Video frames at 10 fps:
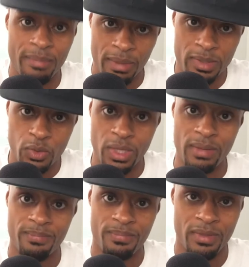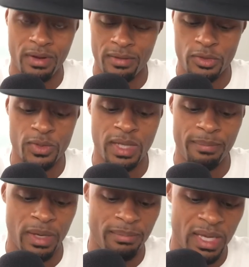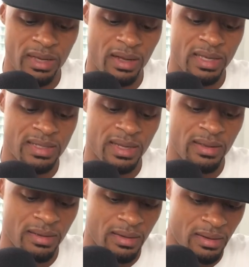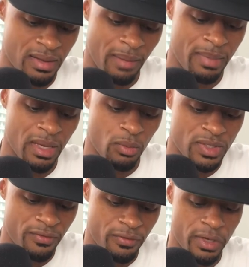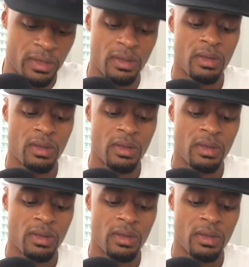in between. All right, you slept in a bed last night. All right, that bed wasn't free.